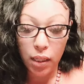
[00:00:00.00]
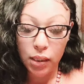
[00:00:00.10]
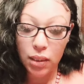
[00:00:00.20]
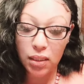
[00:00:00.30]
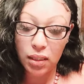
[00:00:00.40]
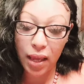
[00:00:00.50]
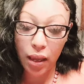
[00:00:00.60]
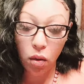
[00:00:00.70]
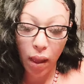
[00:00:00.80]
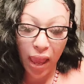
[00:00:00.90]

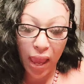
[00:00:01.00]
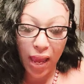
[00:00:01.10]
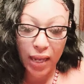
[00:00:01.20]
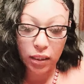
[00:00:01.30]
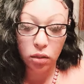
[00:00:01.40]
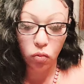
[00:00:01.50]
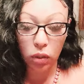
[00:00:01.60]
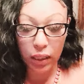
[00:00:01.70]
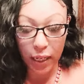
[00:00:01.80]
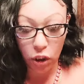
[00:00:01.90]
stale-ass
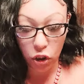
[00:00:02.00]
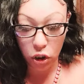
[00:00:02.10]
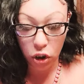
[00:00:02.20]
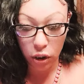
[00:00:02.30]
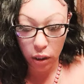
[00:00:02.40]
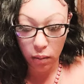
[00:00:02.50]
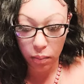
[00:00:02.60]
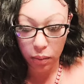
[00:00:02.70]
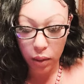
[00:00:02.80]
relationship